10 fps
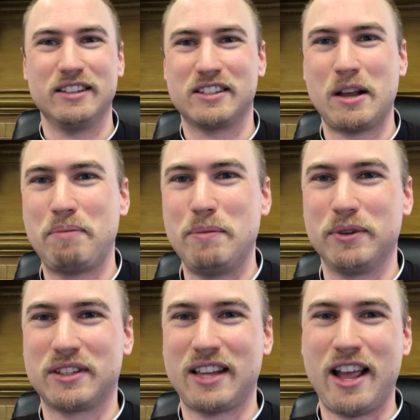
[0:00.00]
Some
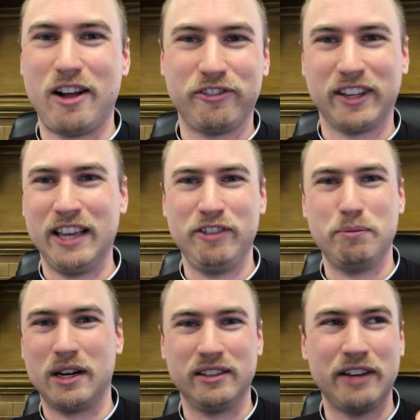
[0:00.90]
people say, I'll forgive you,
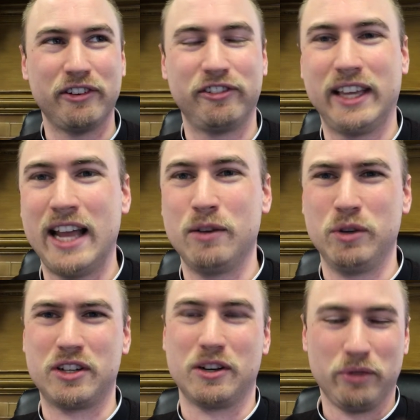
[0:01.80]
but I'll never forget it,
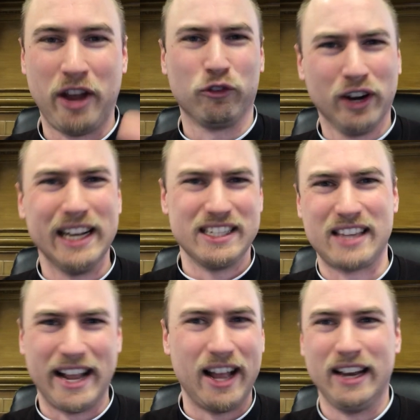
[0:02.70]
which they're really
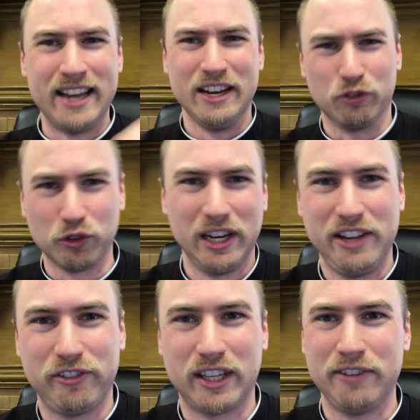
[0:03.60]
saying, I didn't
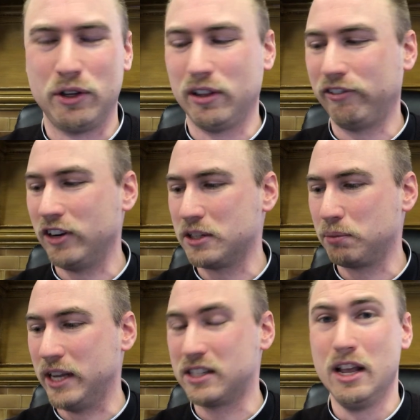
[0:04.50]
really forgive you in the first
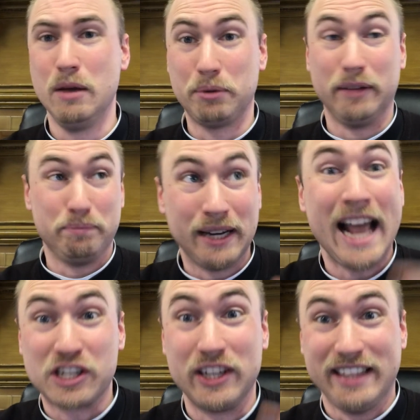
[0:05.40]
place. But
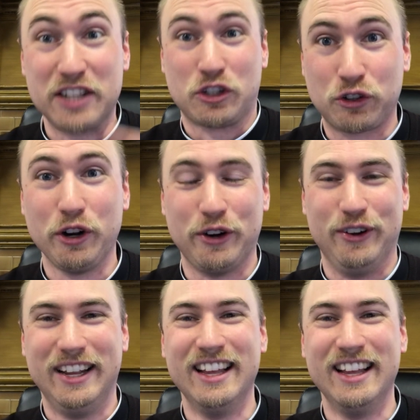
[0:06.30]
actually, that's true.